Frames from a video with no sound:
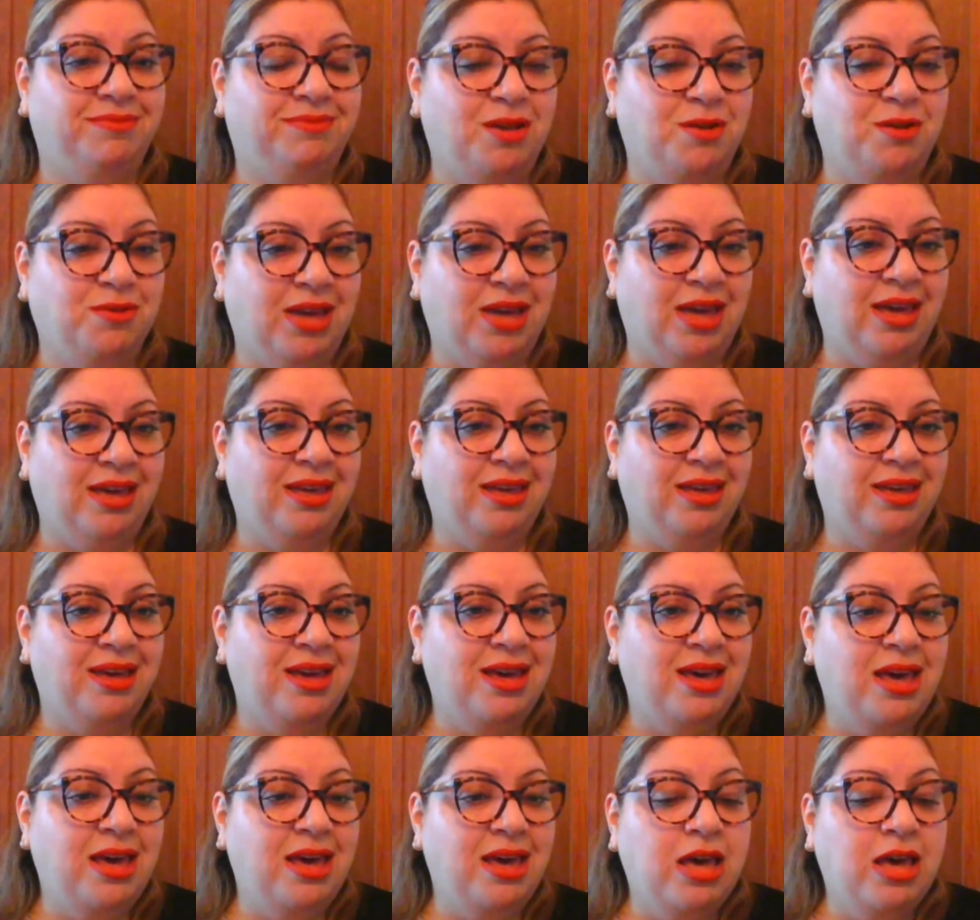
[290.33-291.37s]
Okay?
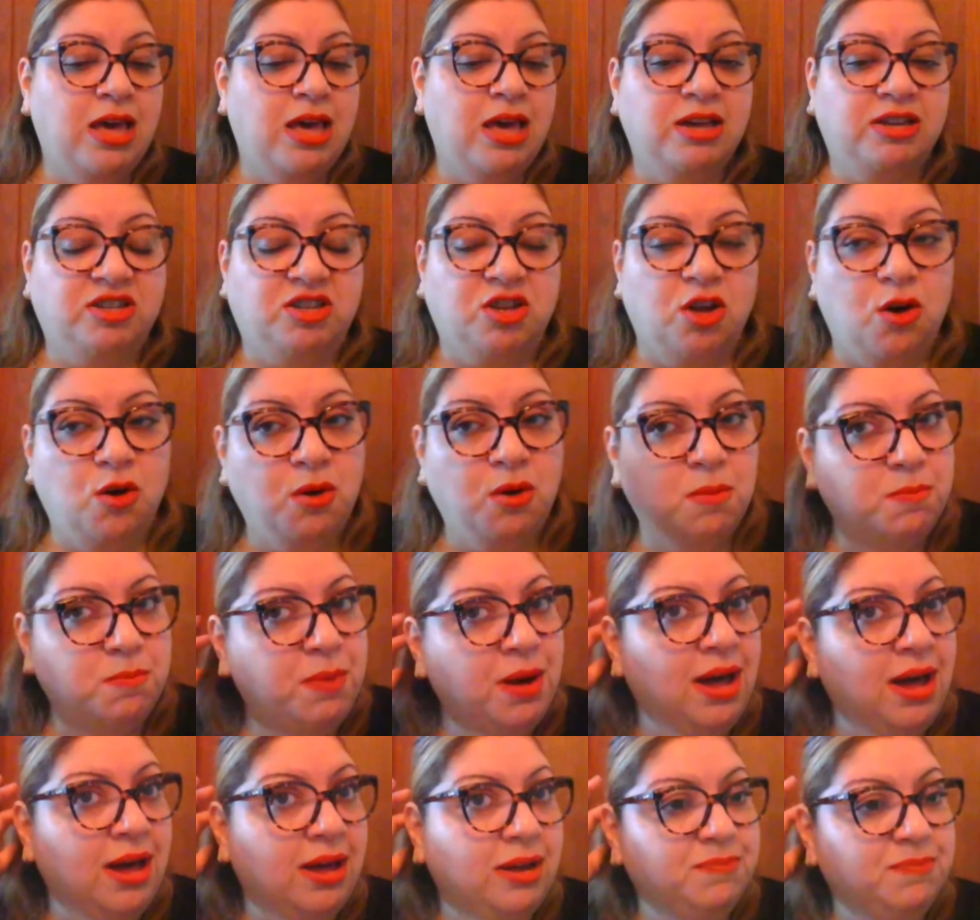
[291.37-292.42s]
So,
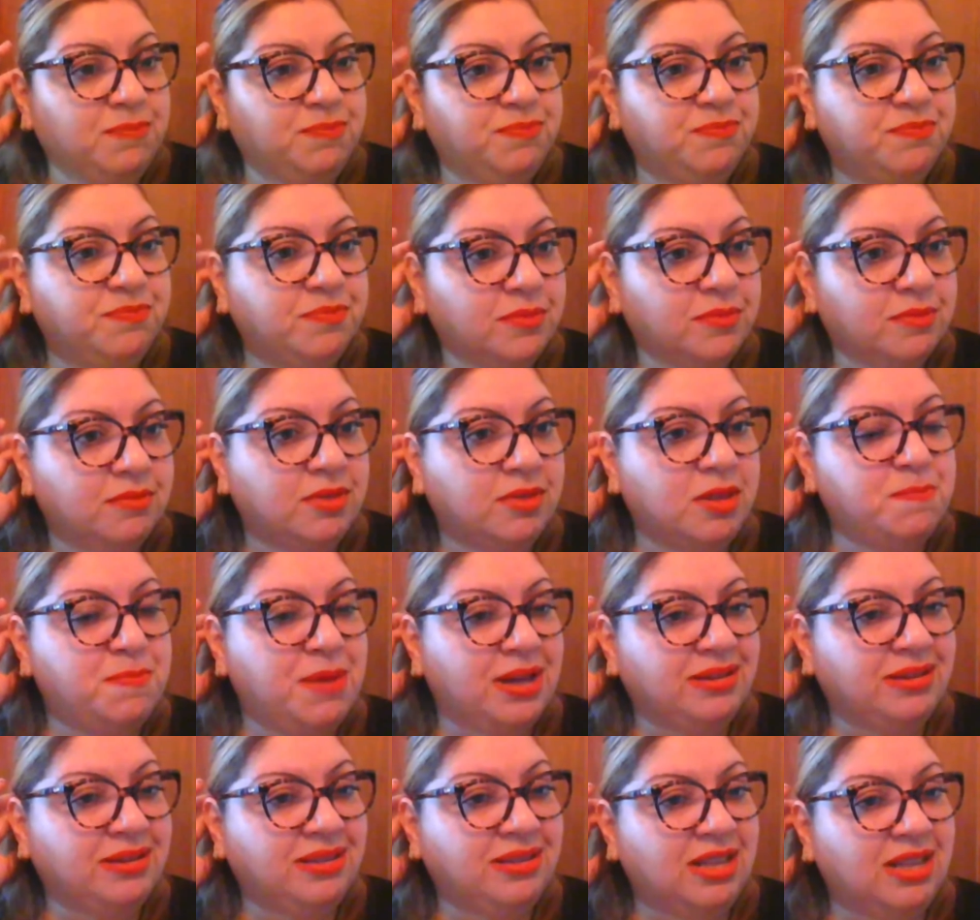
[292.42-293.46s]
but the
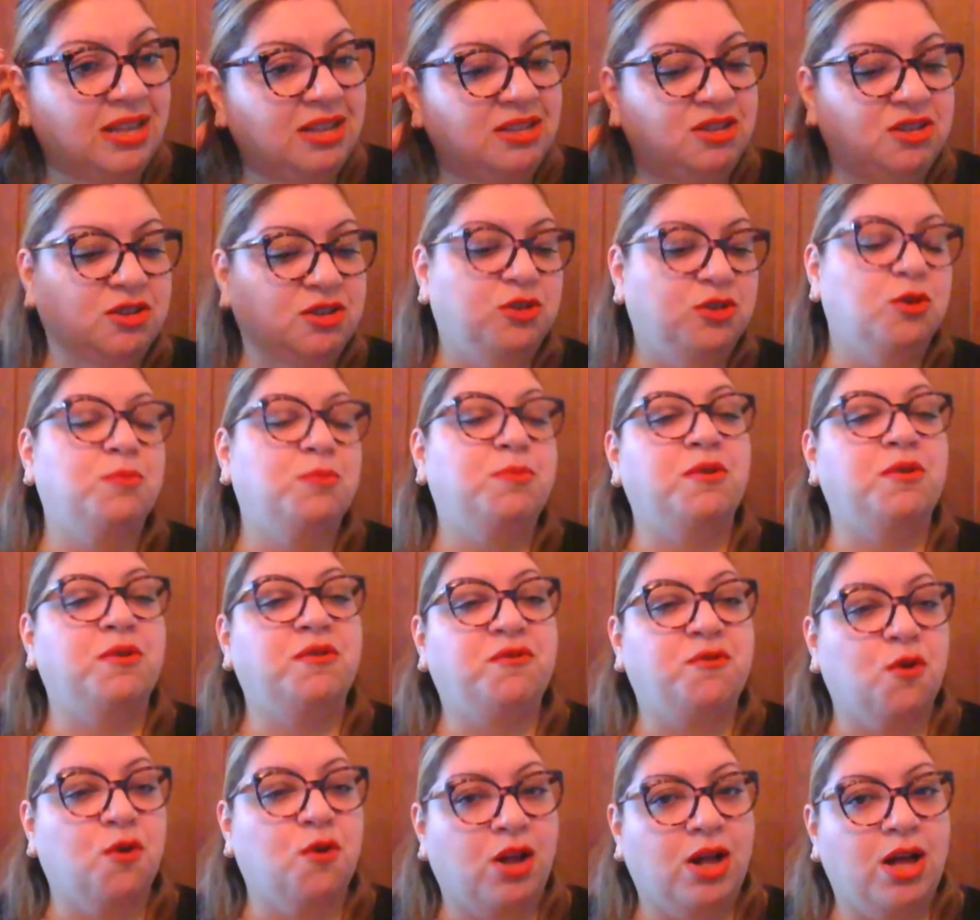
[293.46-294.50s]
best thing to do
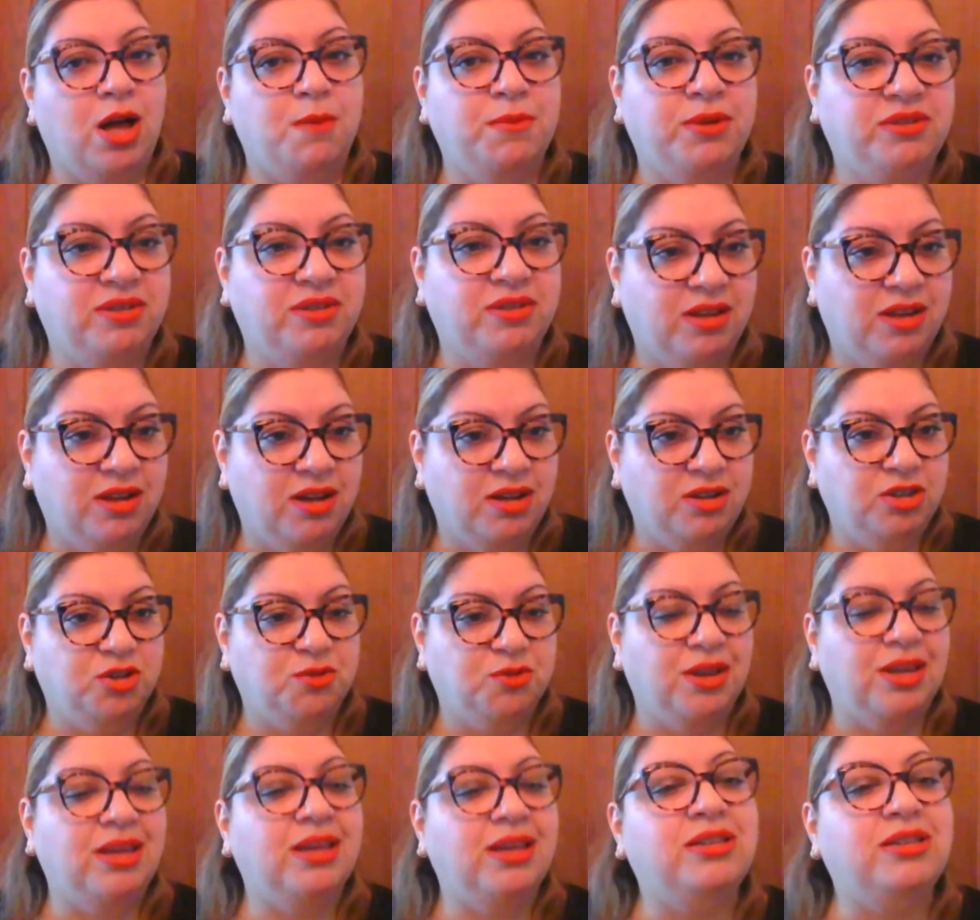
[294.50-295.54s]
before coming to the
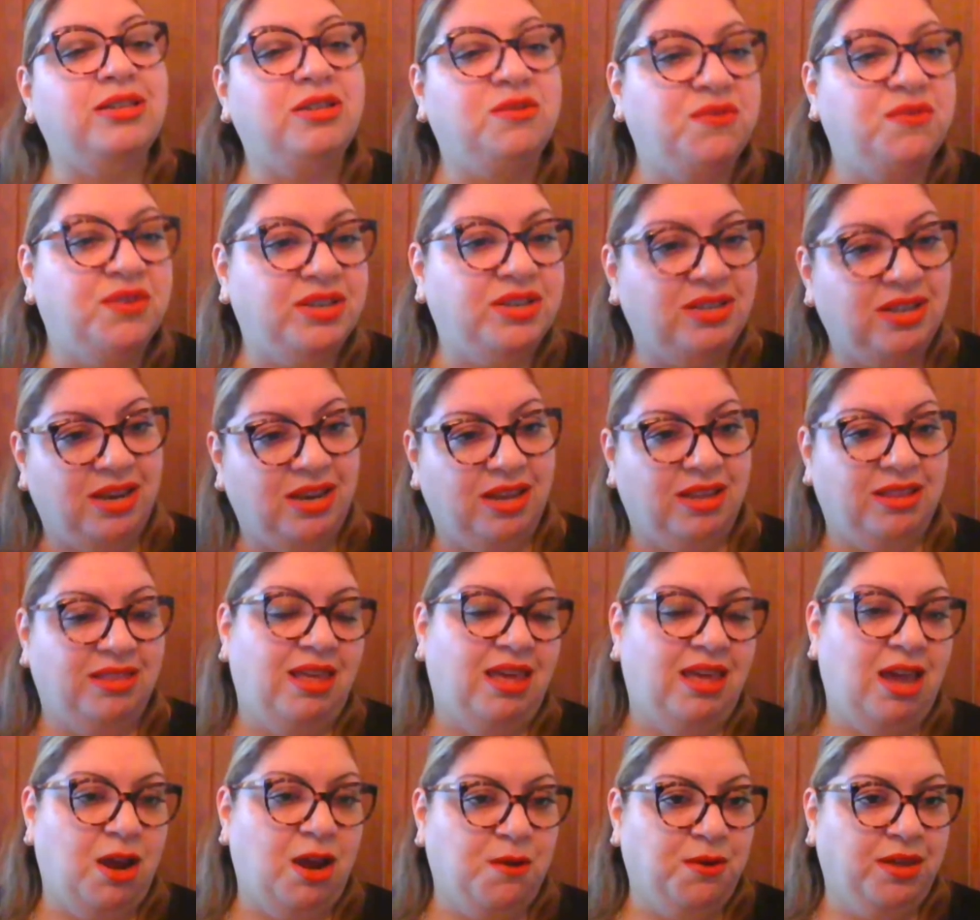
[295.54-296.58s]
country is visiting
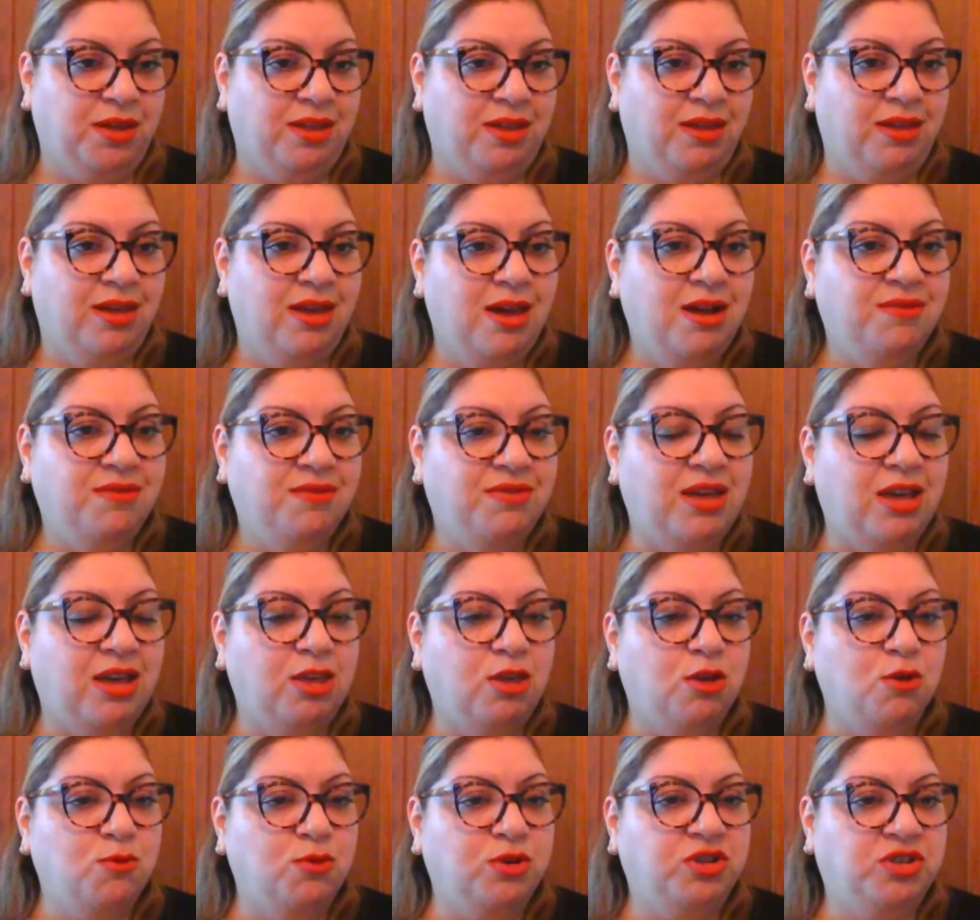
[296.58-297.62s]
the area that
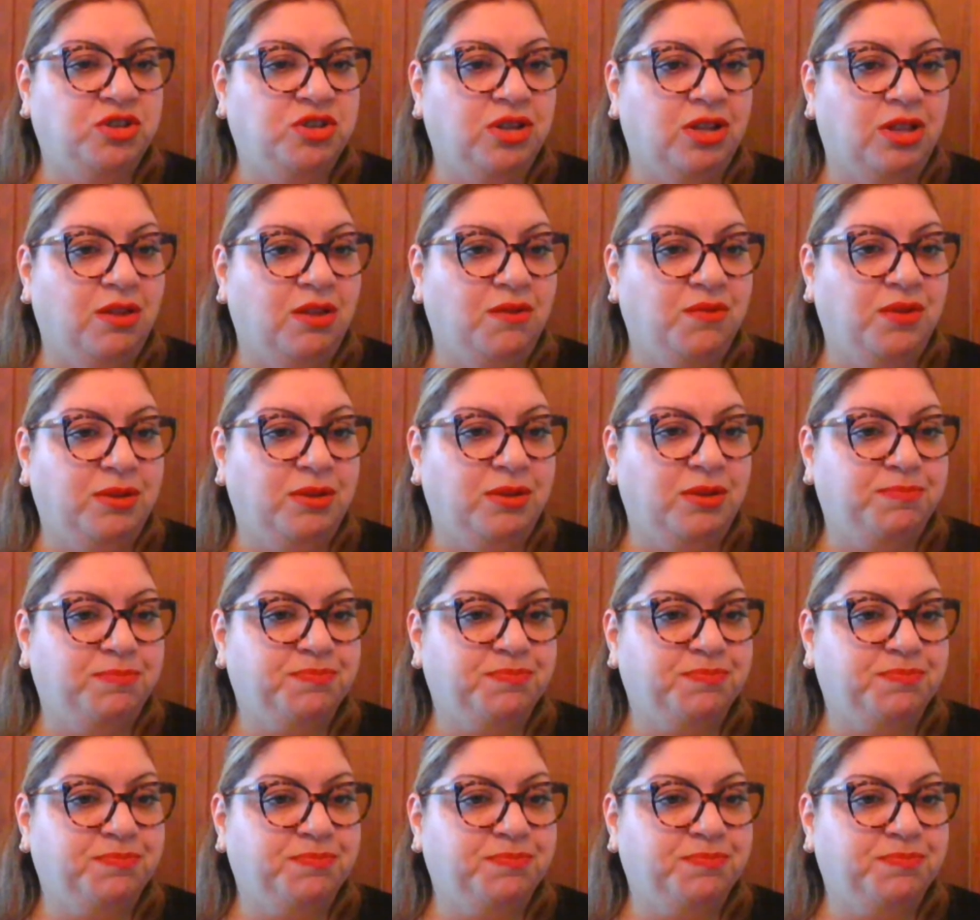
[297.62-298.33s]
you wish to live in.